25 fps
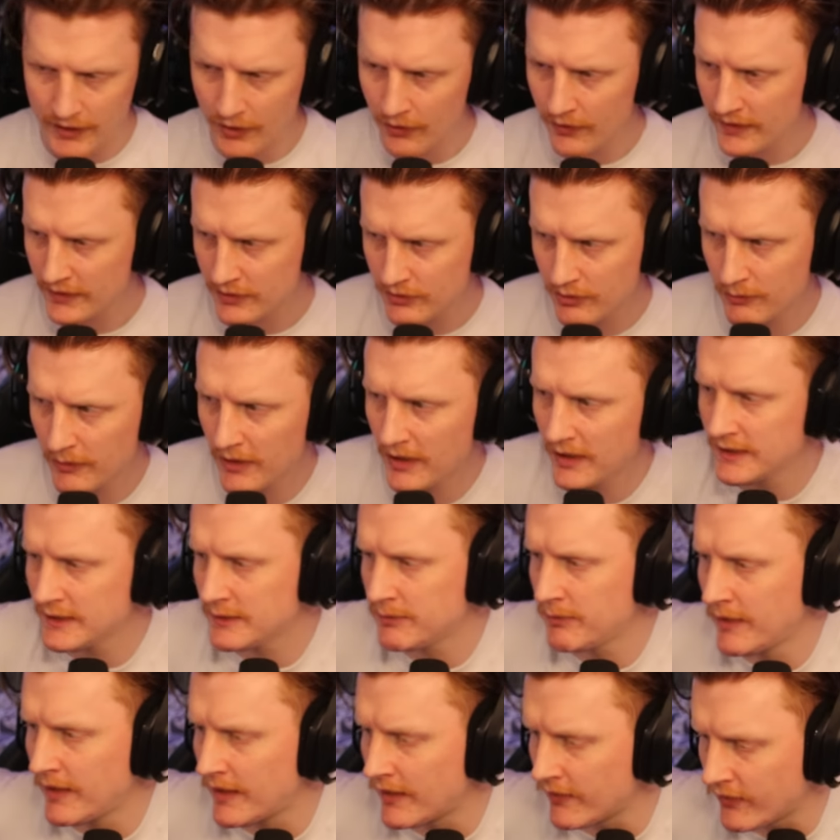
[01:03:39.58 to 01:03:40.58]
You know what this
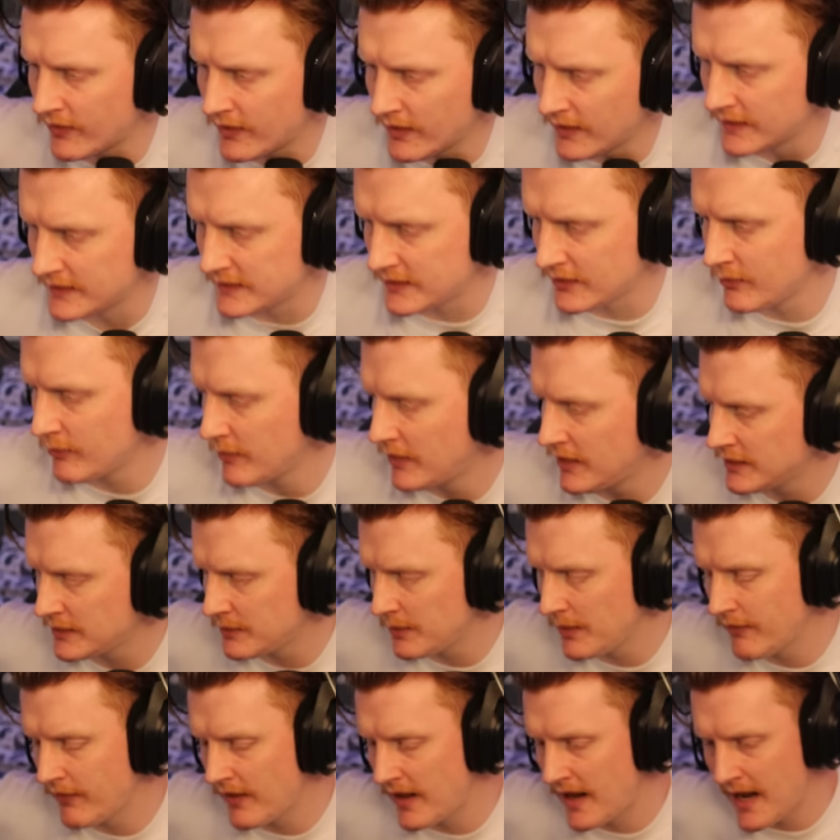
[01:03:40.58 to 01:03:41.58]
reminds me of, guys? It reminds
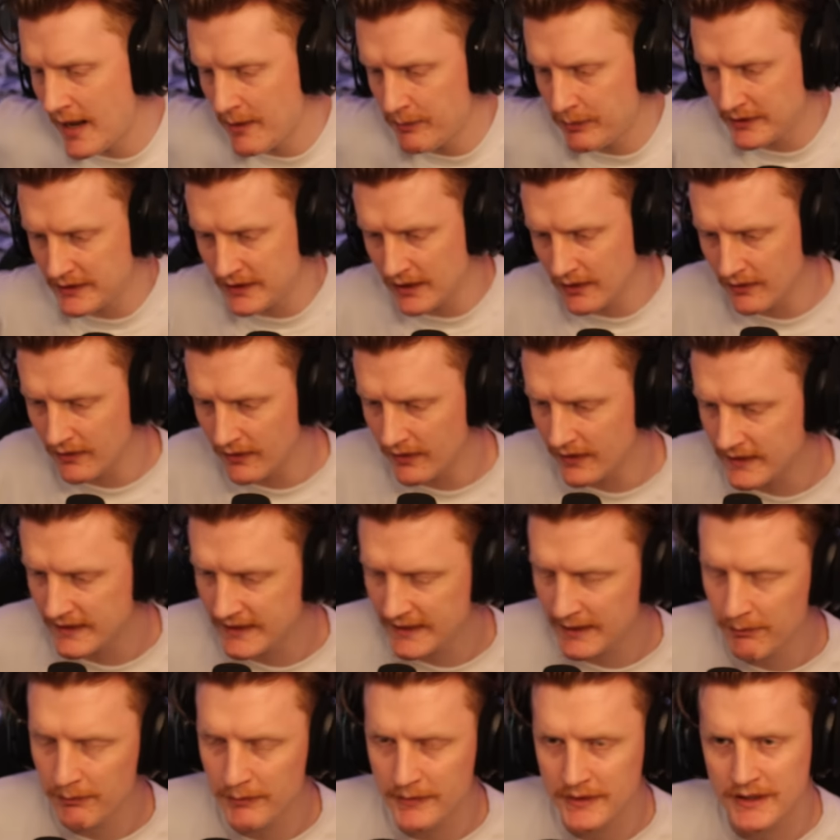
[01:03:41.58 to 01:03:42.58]
me of that episode of The
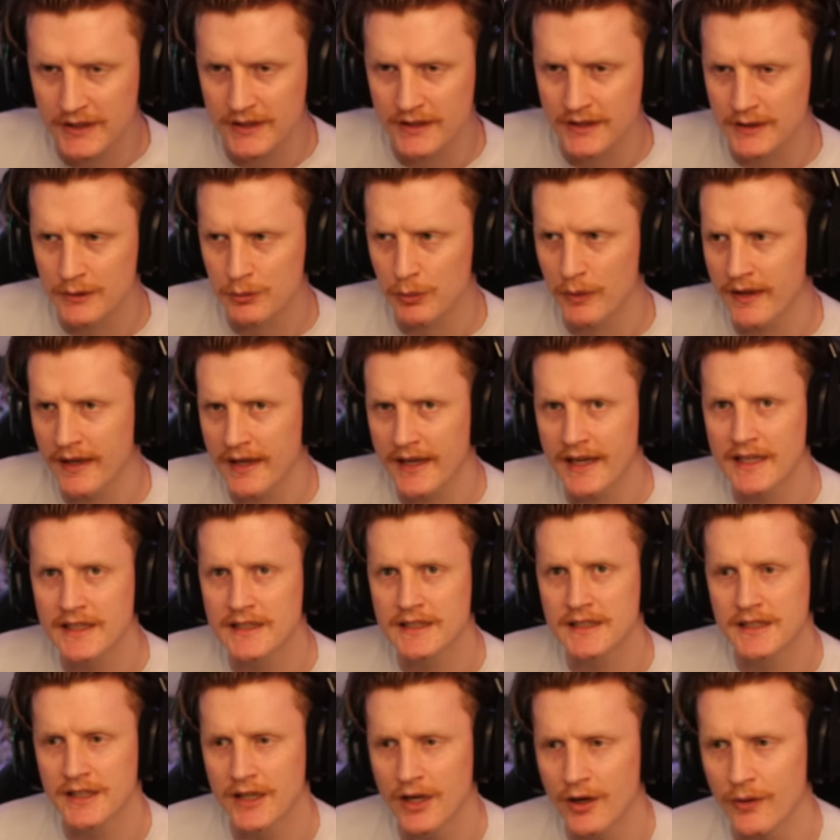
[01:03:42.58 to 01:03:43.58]
Simpsons where they get
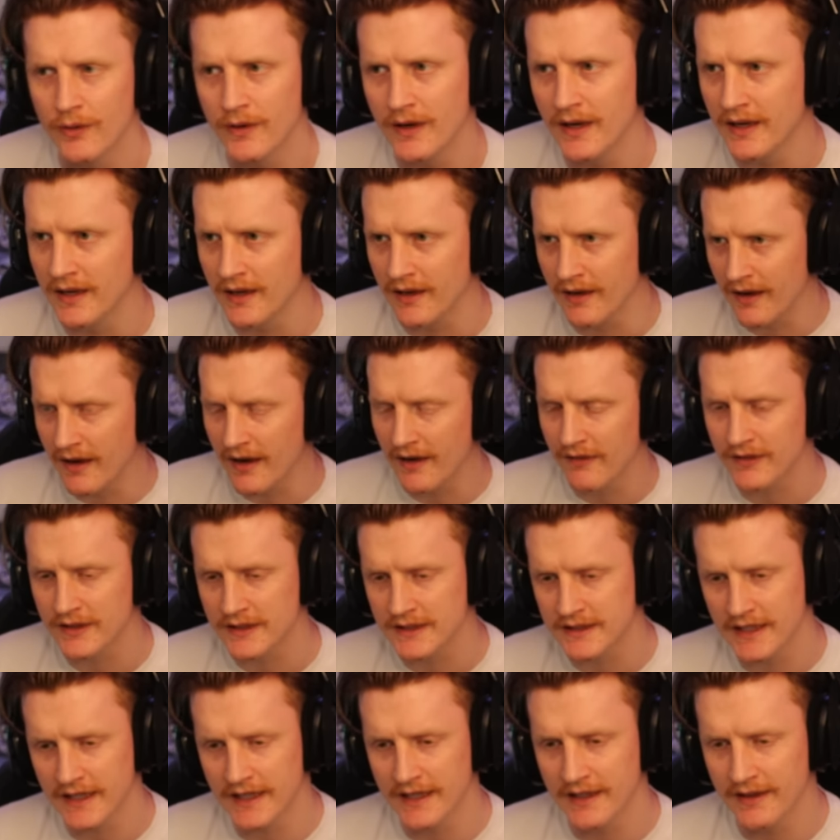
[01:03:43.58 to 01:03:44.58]
snowed in and they have to
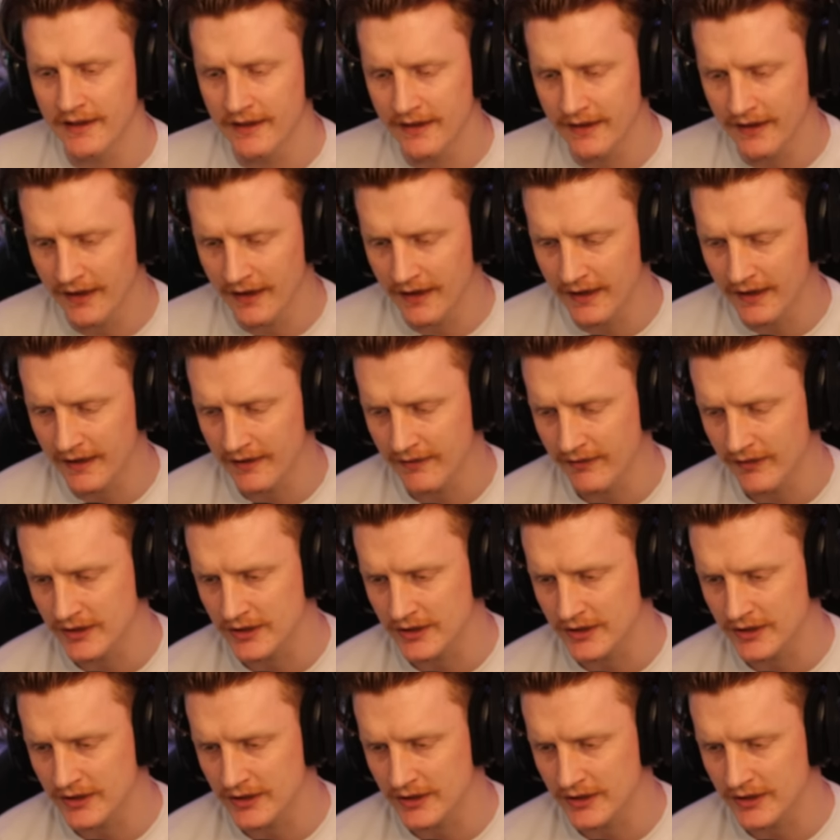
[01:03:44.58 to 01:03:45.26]
stay in the